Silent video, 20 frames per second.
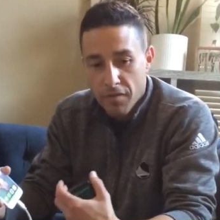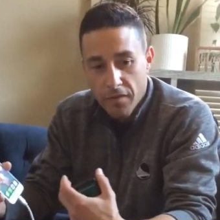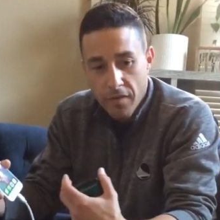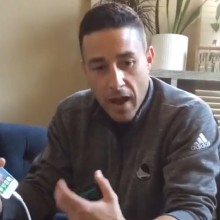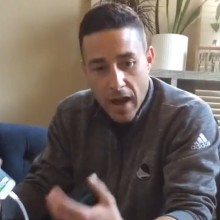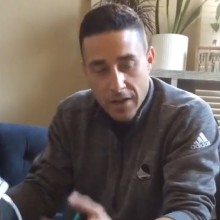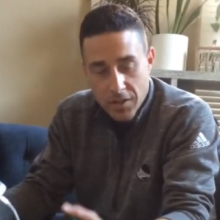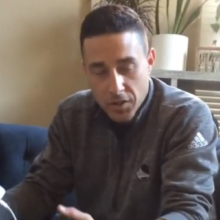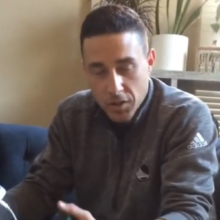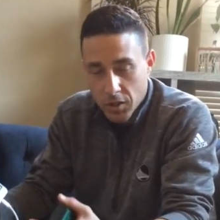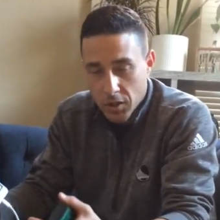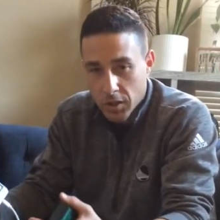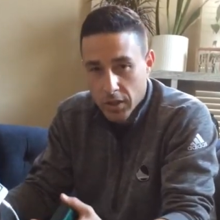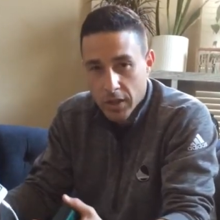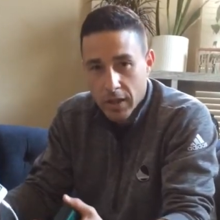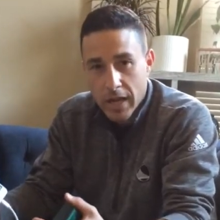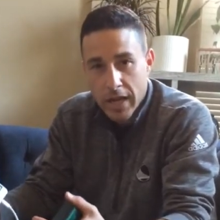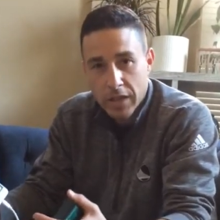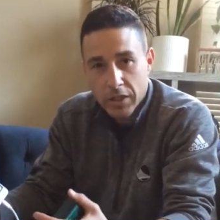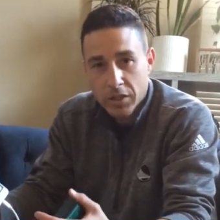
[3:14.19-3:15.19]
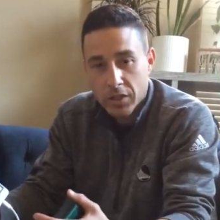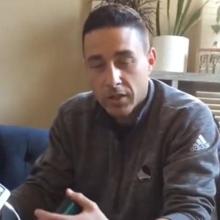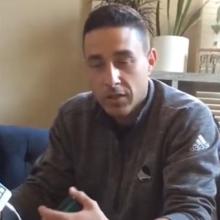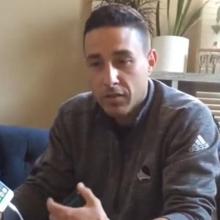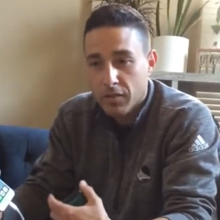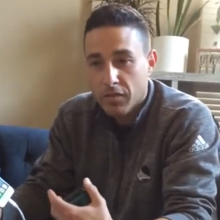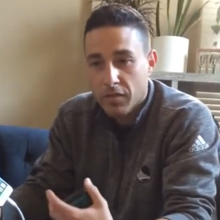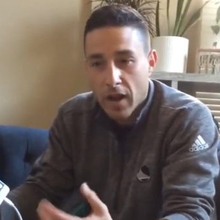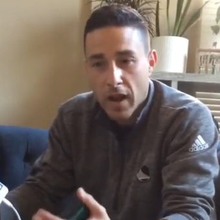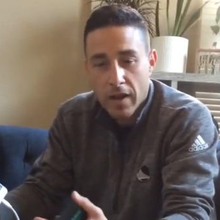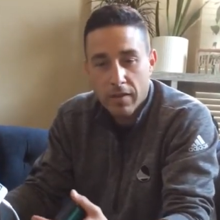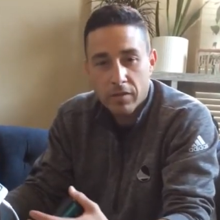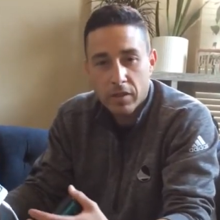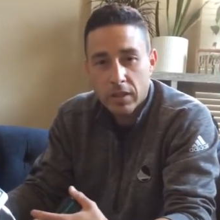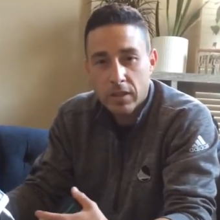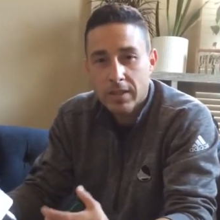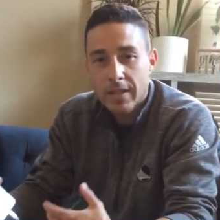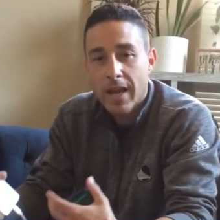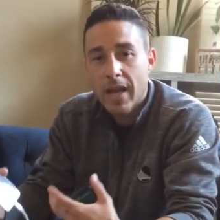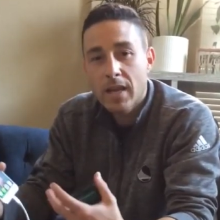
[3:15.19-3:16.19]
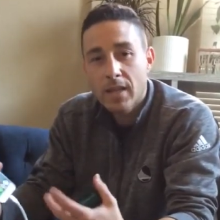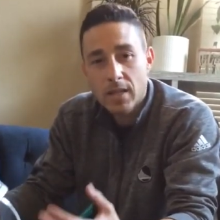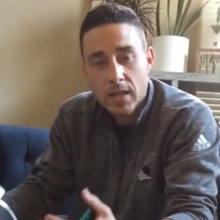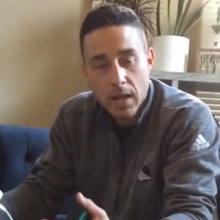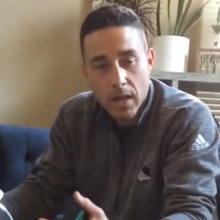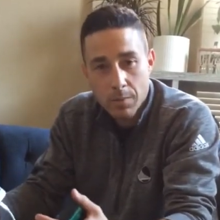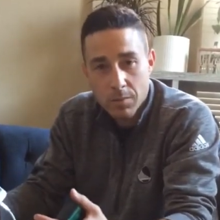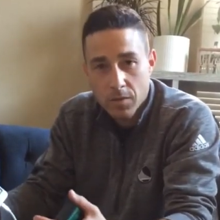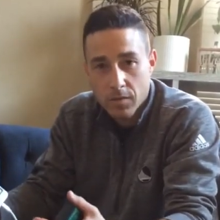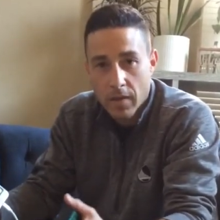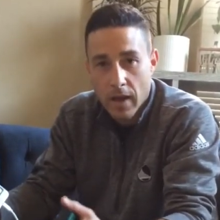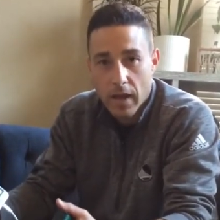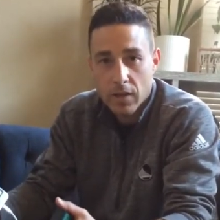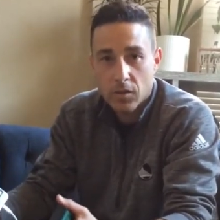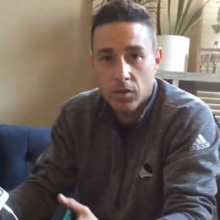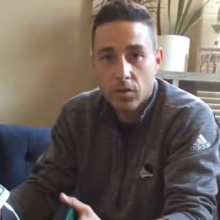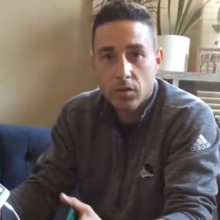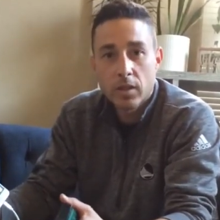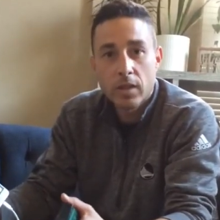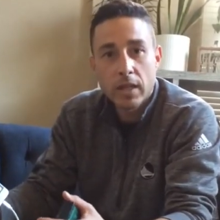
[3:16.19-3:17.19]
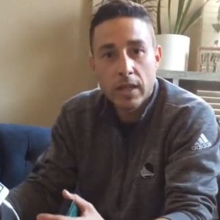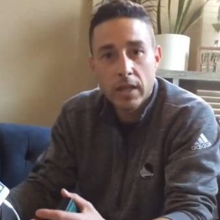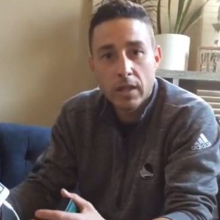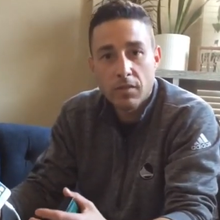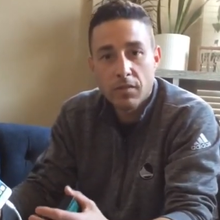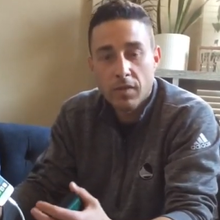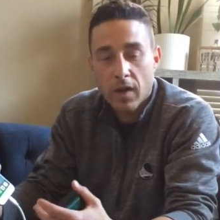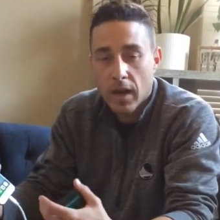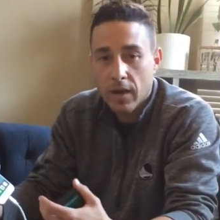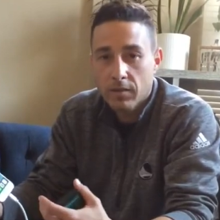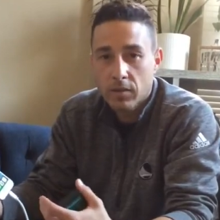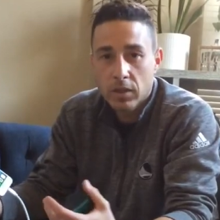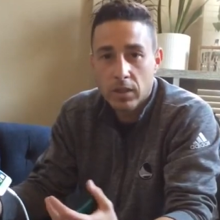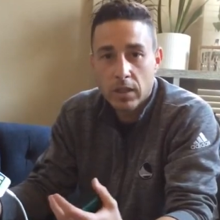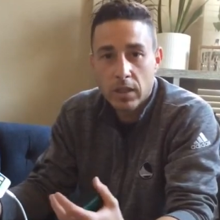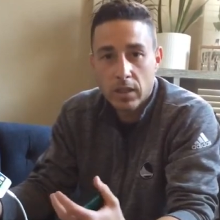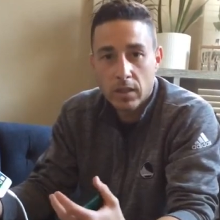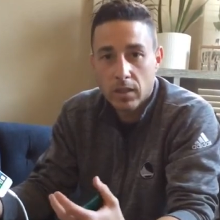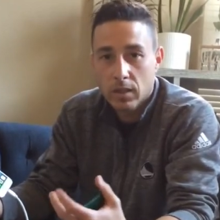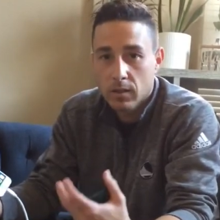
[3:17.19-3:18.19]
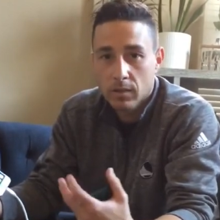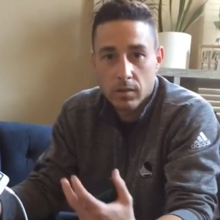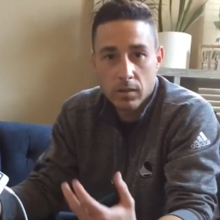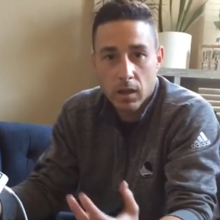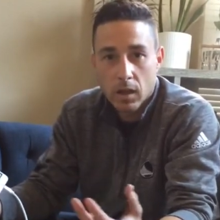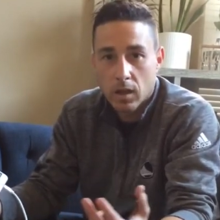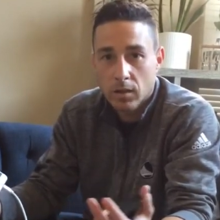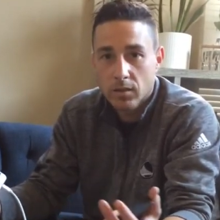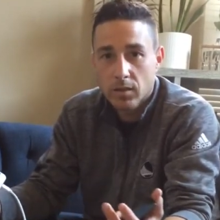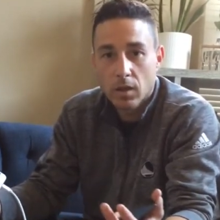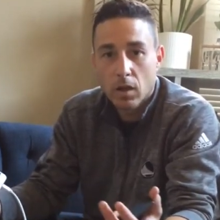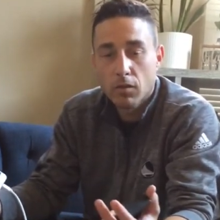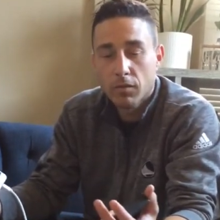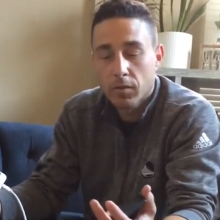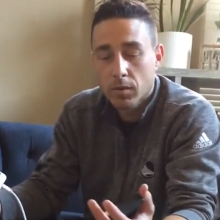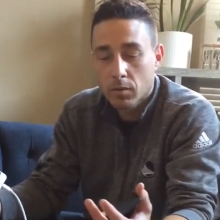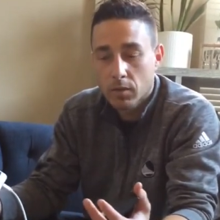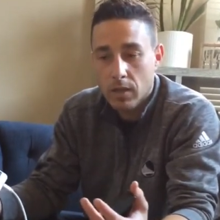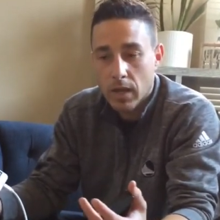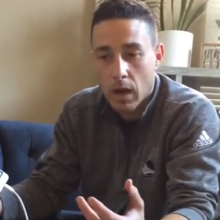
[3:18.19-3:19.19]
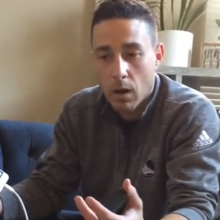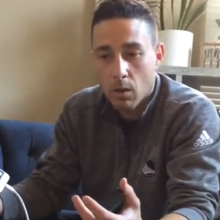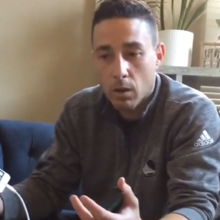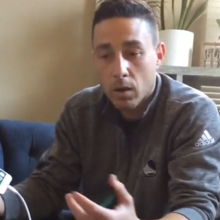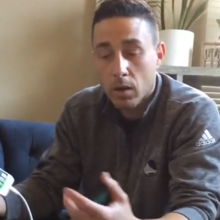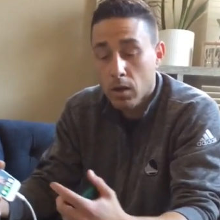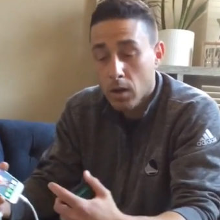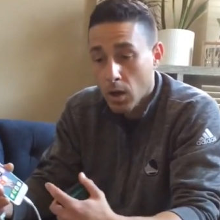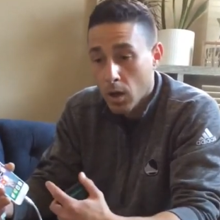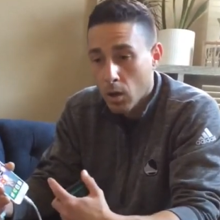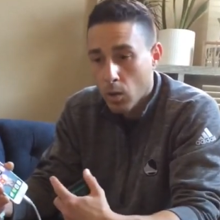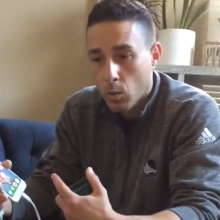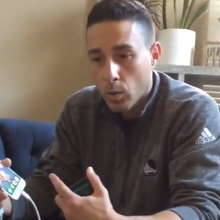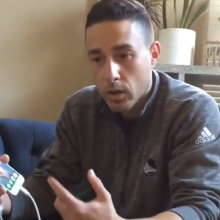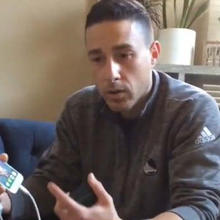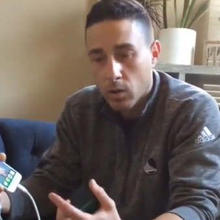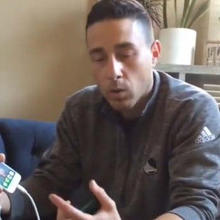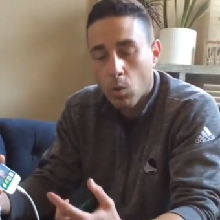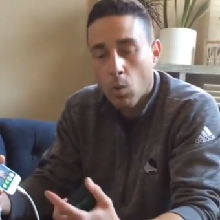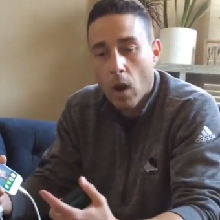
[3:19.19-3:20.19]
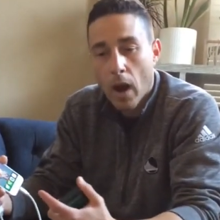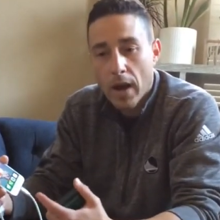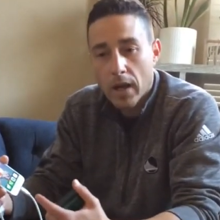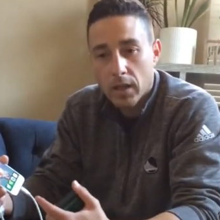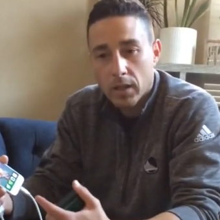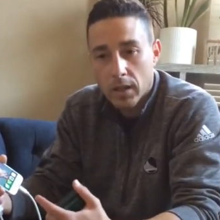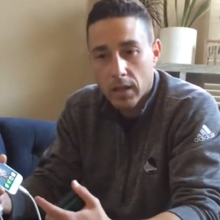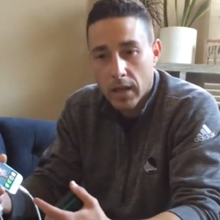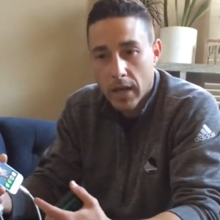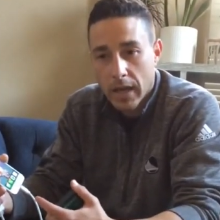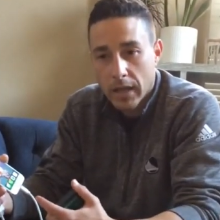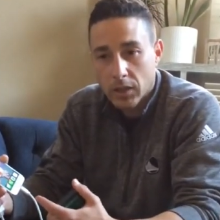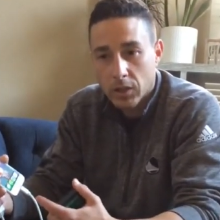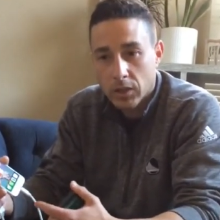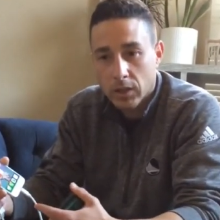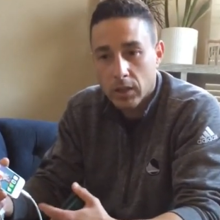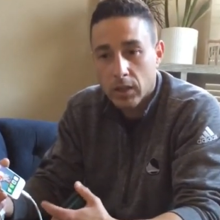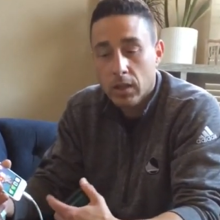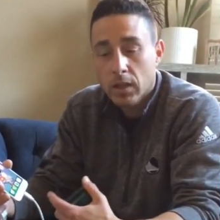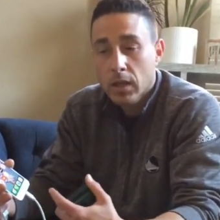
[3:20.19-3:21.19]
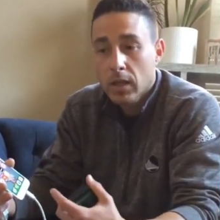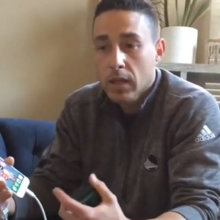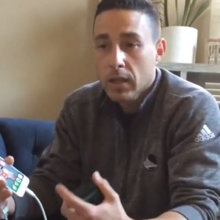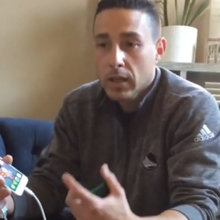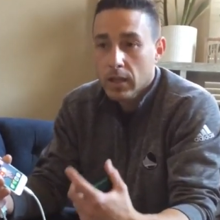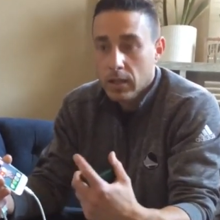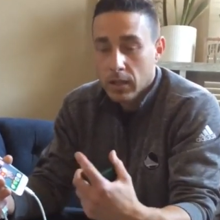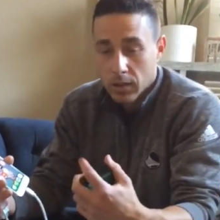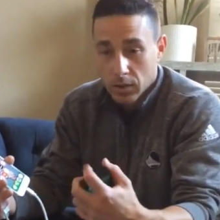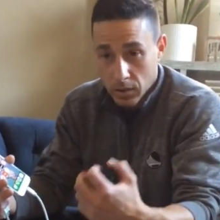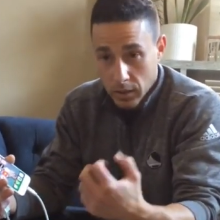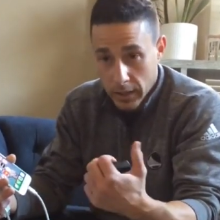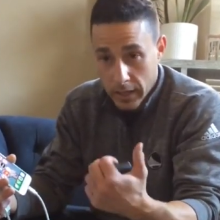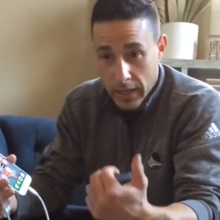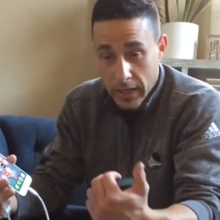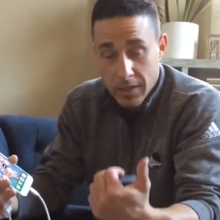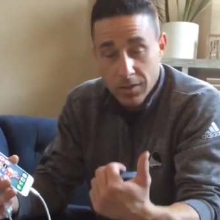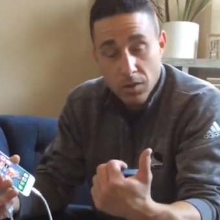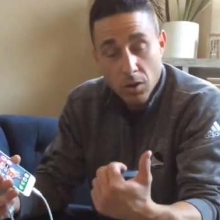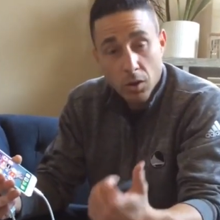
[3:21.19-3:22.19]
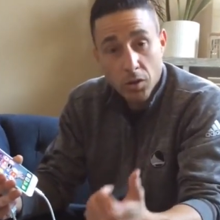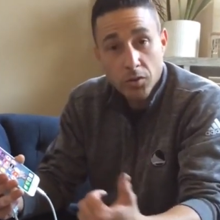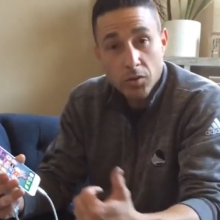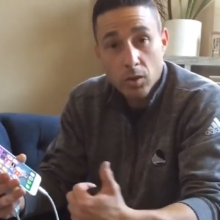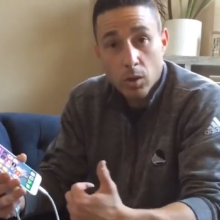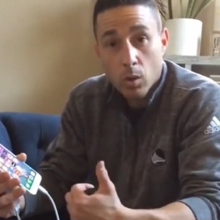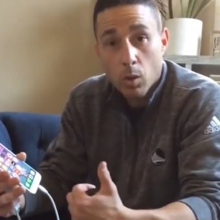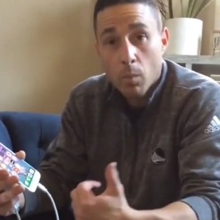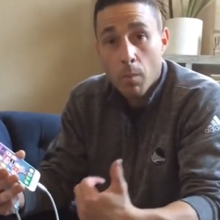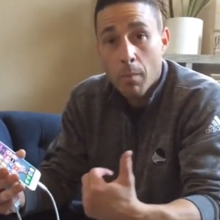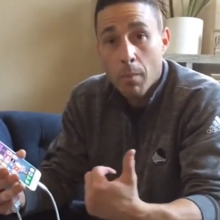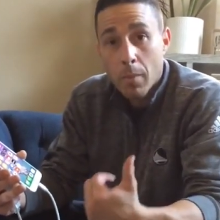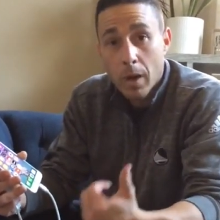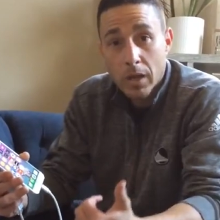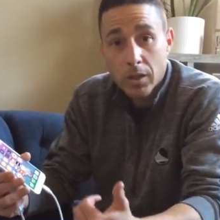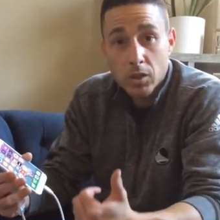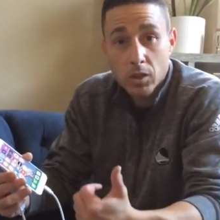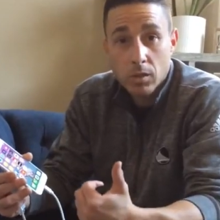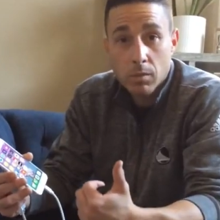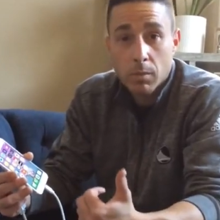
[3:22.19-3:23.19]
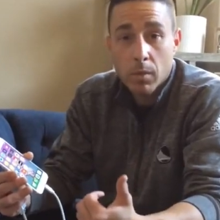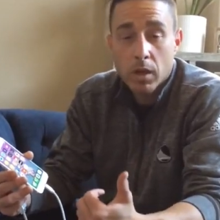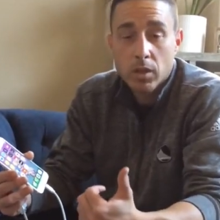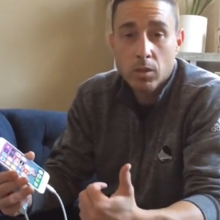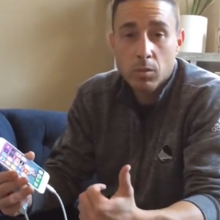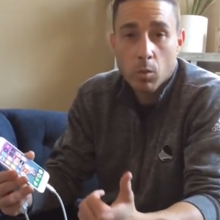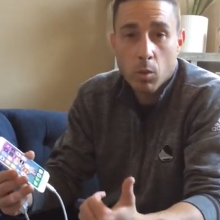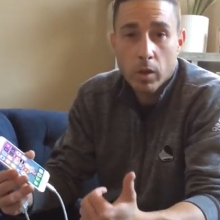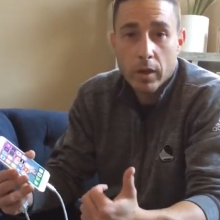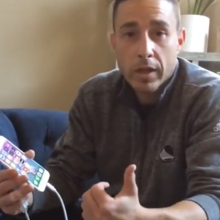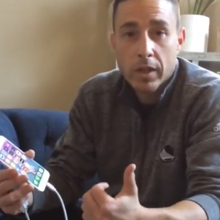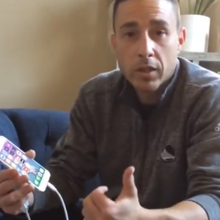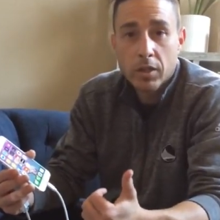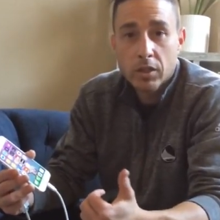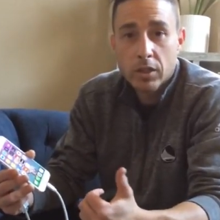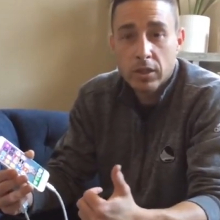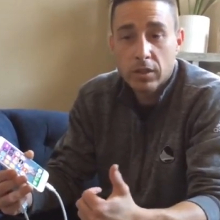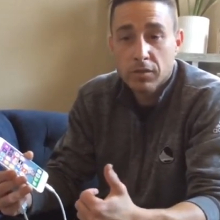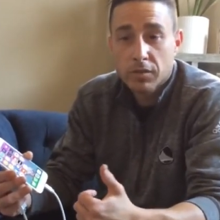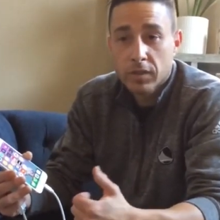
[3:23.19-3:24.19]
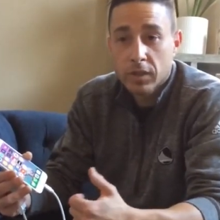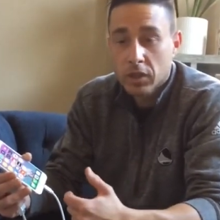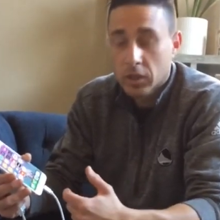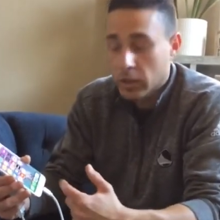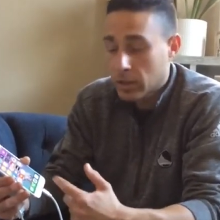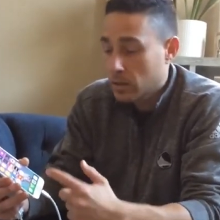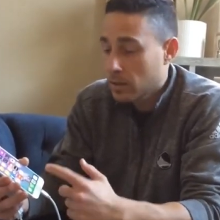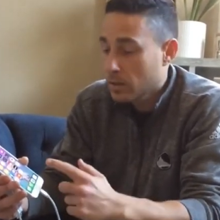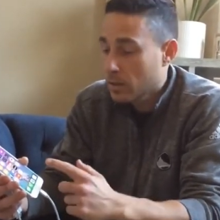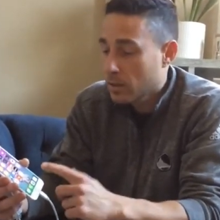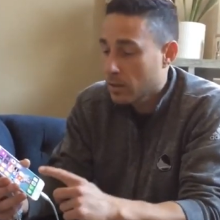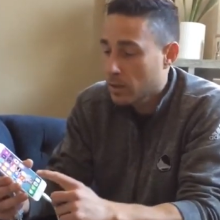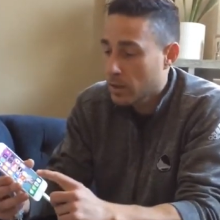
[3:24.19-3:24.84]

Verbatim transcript: faster connection than 5G, 10 times faster than any 5G uh, cell phone tower with a wired connection and it's also much, much more energy efficient.